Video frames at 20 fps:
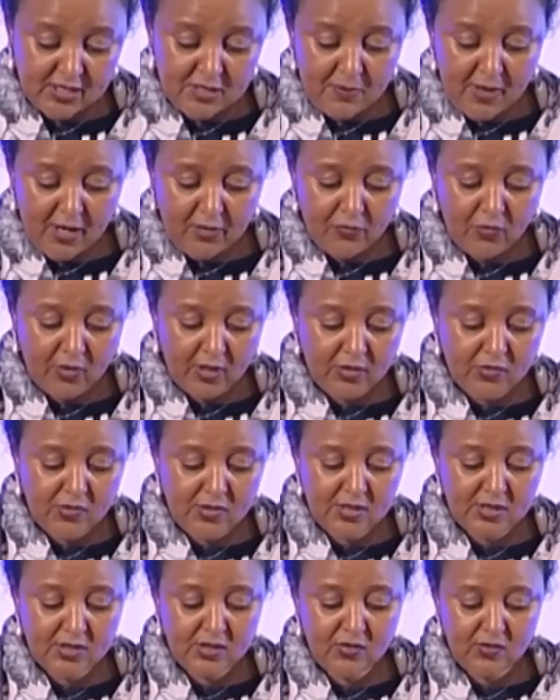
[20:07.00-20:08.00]
demand for
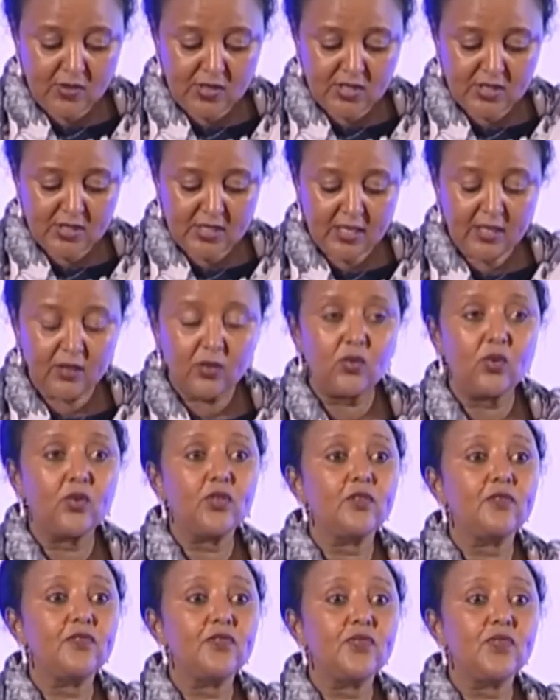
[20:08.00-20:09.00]
electricity registered a
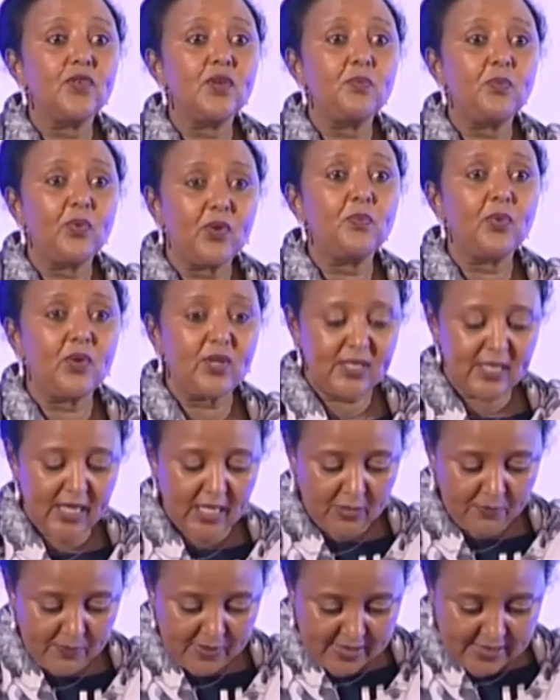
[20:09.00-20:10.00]
growth of
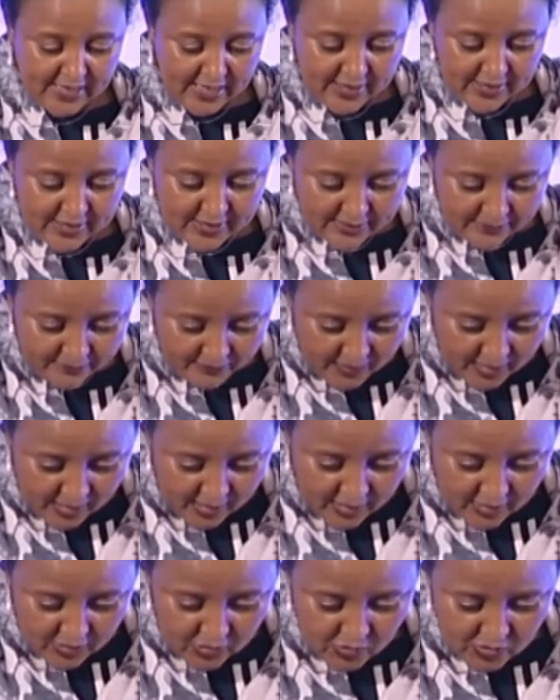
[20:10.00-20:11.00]
3.8%
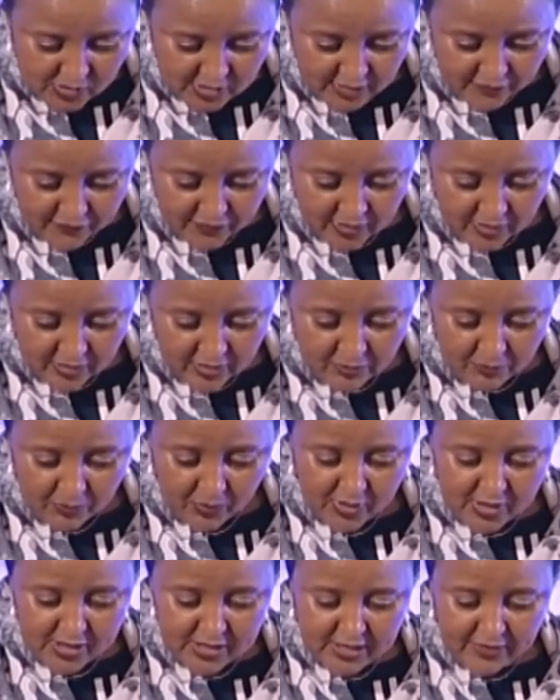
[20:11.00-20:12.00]
to
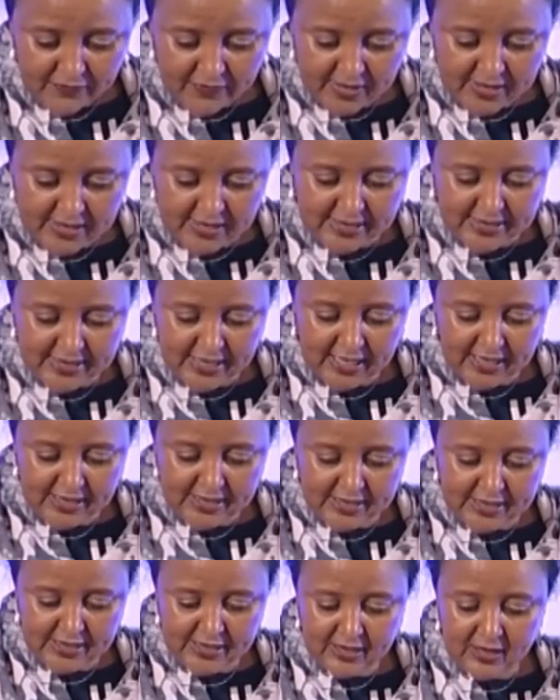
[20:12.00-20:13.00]

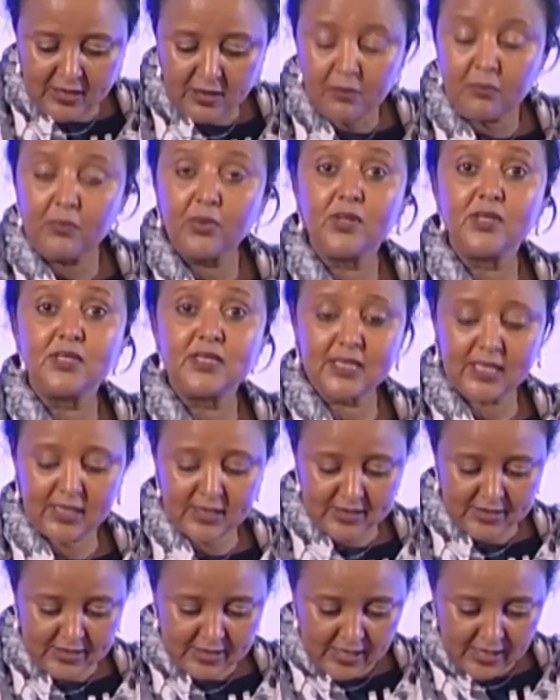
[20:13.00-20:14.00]

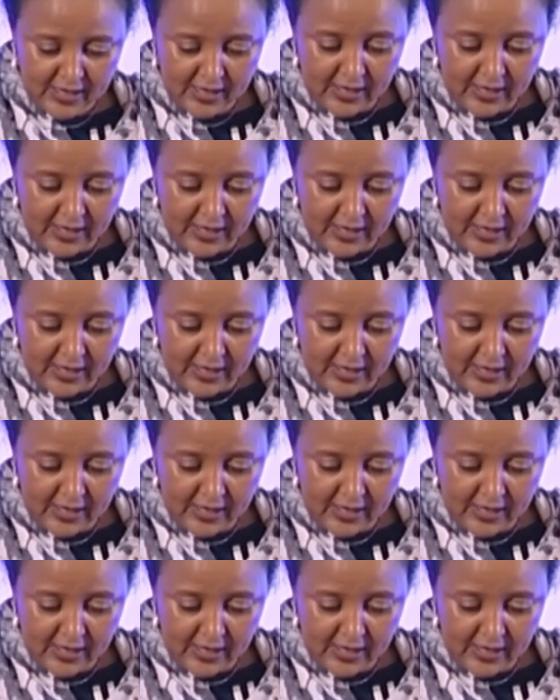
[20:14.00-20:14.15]
7.768.6